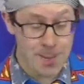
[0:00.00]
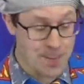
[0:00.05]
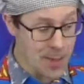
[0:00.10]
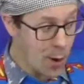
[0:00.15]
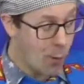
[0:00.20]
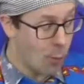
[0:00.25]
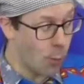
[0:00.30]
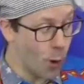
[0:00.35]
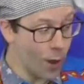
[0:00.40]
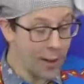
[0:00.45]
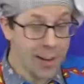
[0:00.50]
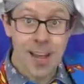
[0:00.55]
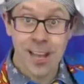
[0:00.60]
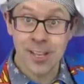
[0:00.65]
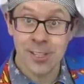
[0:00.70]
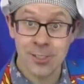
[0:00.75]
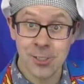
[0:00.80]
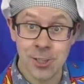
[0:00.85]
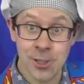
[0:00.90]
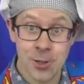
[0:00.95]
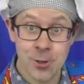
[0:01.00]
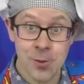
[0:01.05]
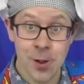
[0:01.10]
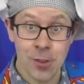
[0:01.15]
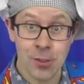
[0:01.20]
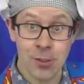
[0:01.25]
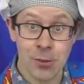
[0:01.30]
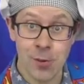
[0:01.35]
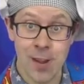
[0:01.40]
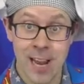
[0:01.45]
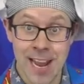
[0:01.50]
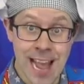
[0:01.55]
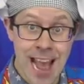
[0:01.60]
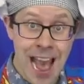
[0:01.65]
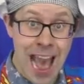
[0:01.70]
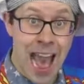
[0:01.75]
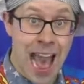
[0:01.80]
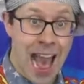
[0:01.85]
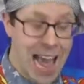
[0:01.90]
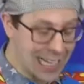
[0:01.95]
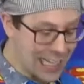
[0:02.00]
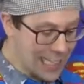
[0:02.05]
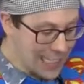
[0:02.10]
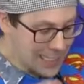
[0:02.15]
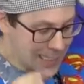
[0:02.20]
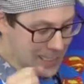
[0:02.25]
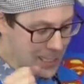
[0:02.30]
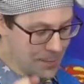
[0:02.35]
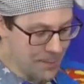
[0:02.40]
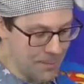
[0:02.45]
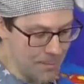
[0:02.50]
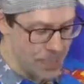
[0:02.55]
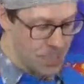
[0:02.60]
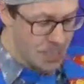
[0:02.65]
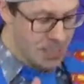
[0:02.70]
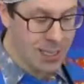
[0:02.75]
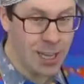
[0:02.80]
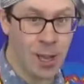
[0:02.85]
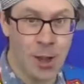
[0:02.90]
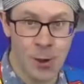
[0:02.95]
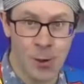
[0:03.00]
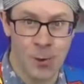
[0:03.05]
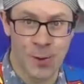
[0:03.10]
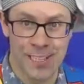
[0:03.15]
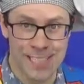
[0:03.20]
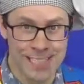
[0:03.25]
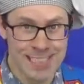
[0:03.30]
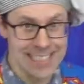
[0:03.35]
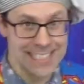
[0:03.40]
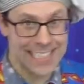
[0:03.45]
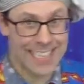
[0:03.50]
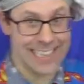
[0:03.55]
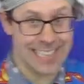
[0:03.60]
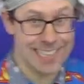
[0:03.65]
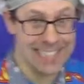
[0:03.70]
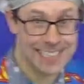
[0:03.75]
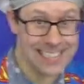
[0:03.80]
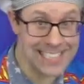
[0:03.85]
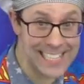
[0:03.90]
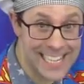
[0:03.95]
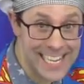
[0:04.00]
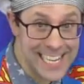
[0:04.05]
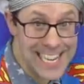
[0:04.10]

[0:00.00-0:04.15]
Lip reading: 1, 2, 3, alla Camerlo! And let's see